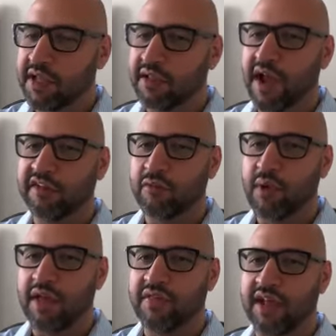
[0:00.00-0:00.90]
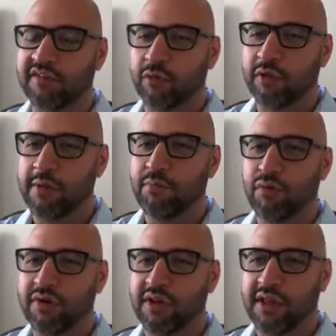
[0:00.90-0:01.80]
some deadlines around that, so really
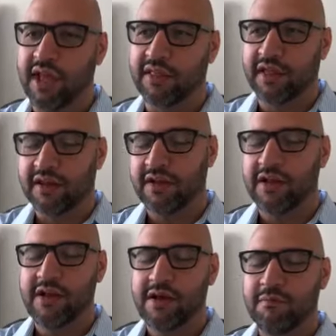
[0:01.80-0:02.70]
important again that